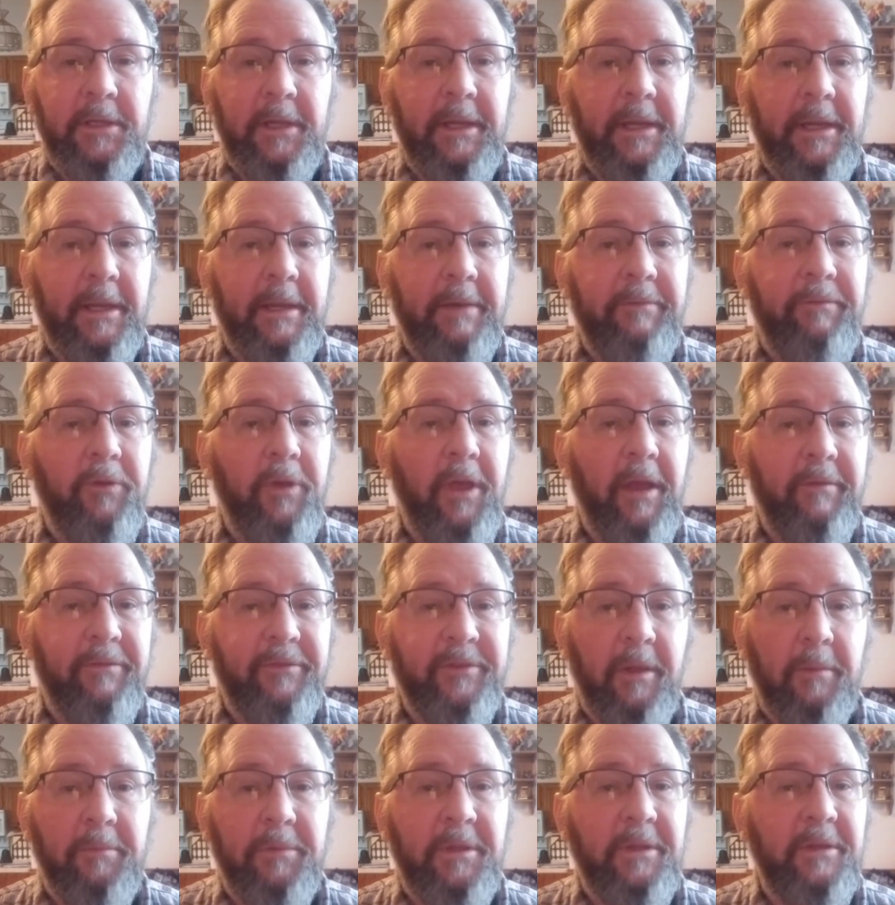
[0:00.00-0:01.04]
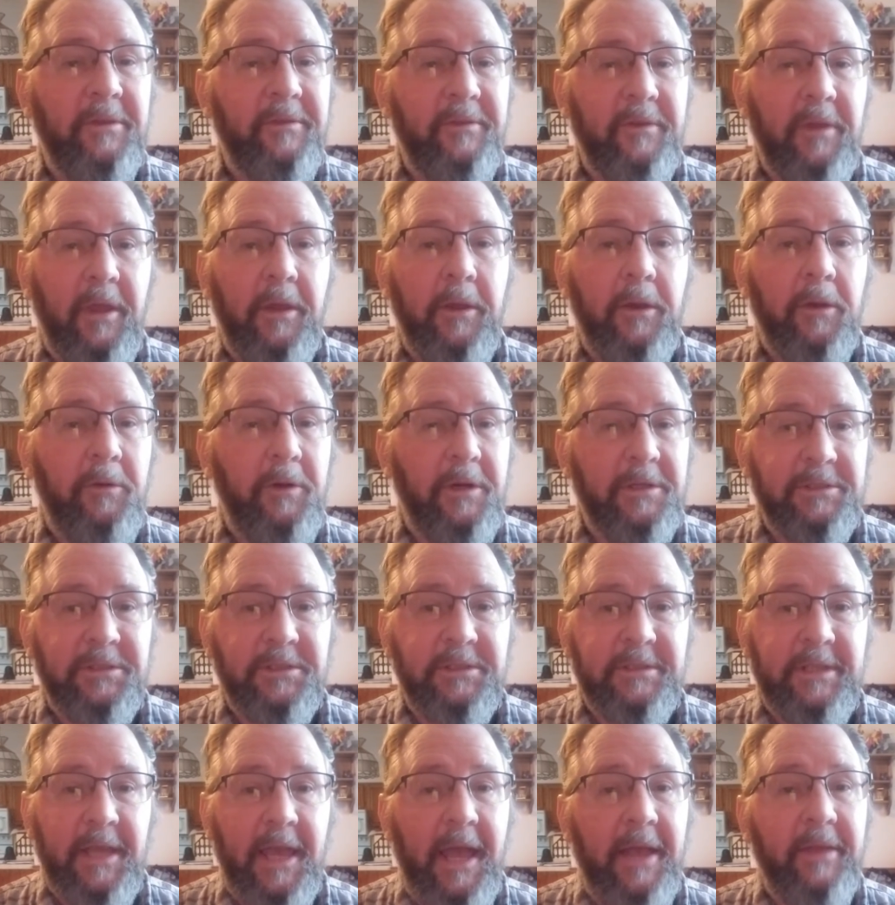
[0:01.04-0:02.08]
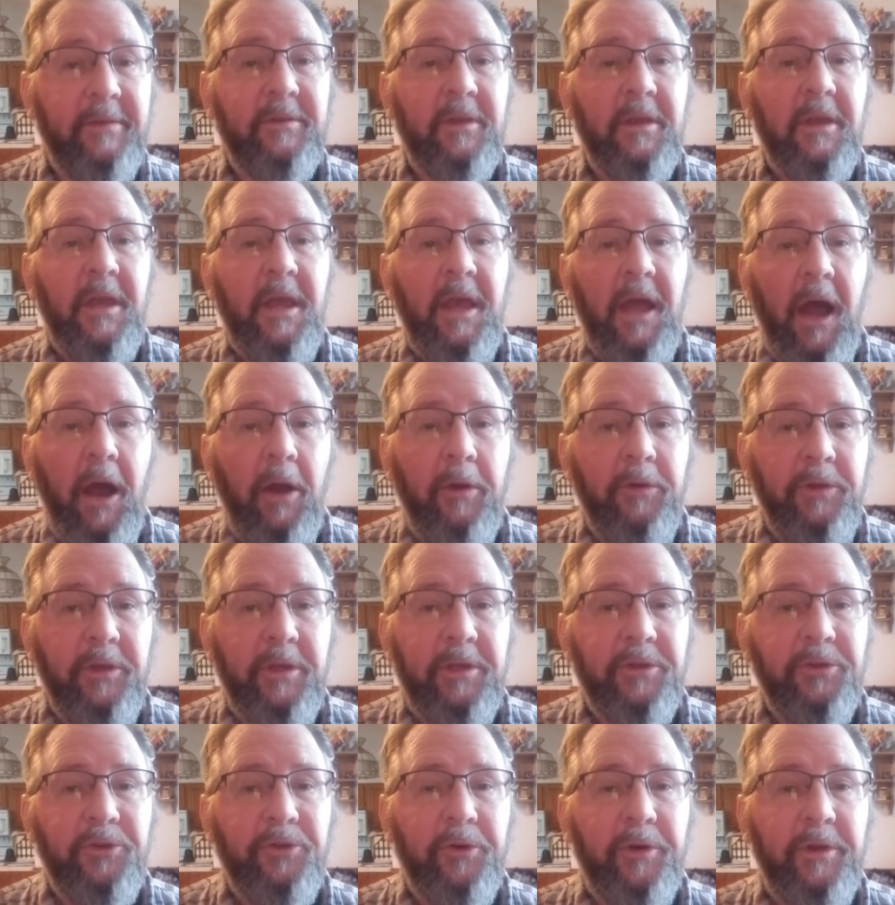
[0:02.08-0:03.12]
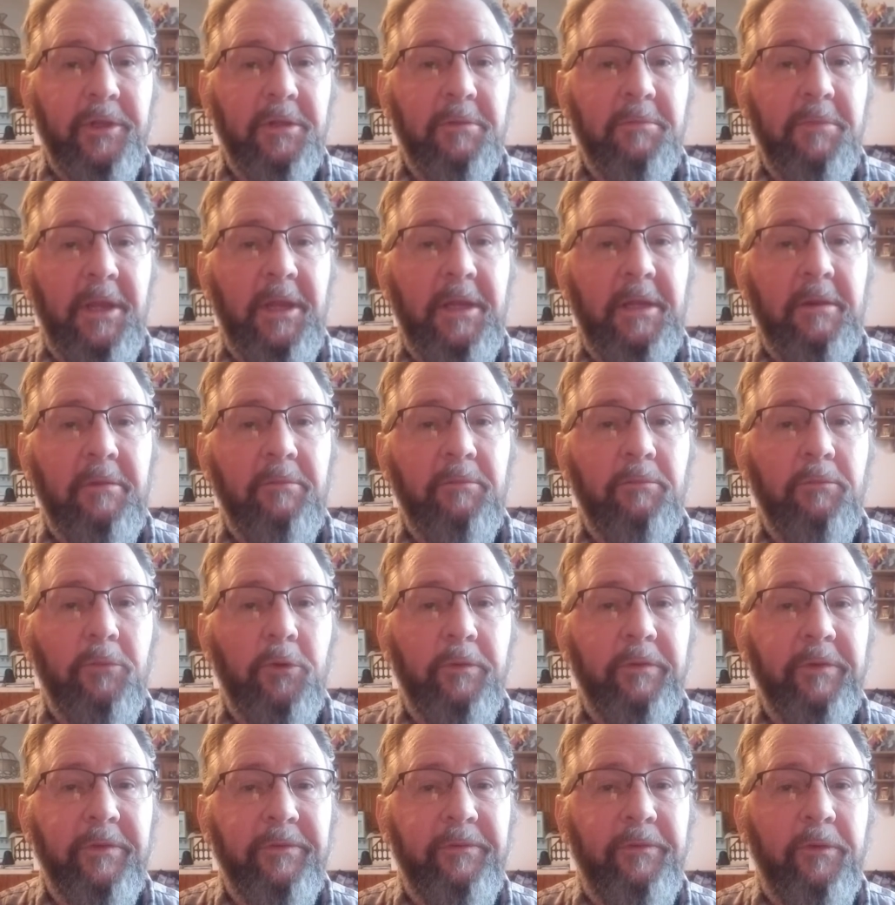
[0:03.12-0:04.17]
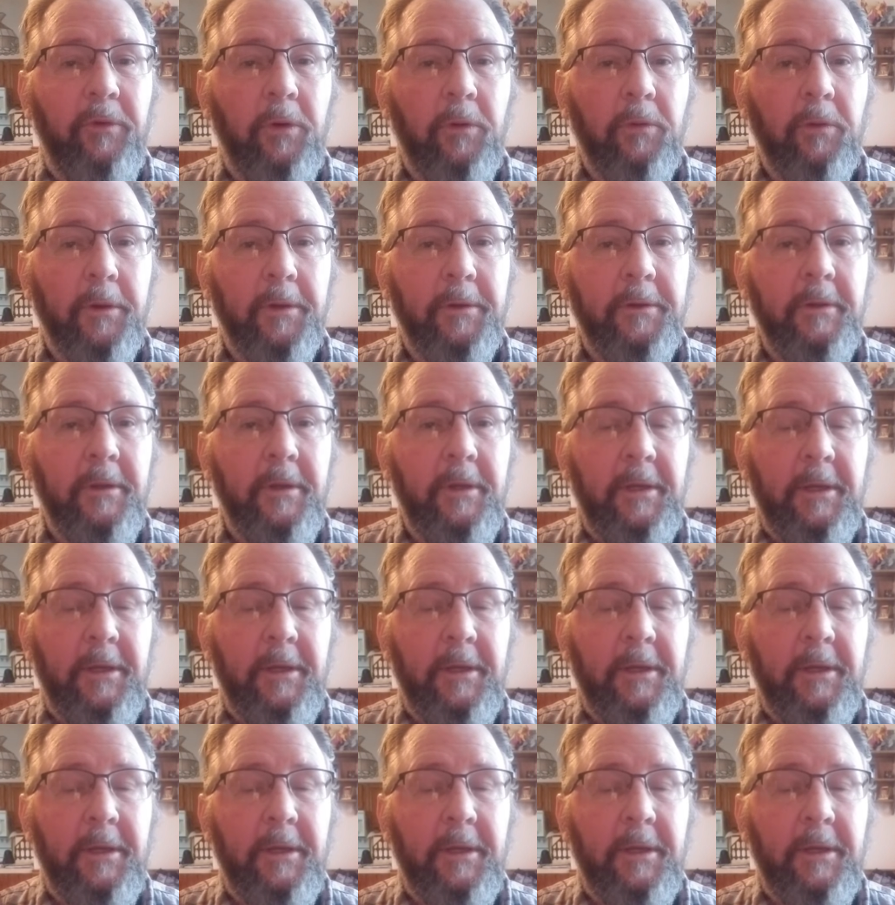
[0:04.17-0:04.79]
And if you have something to say or questions to ask, how you can join the meeting moving forward.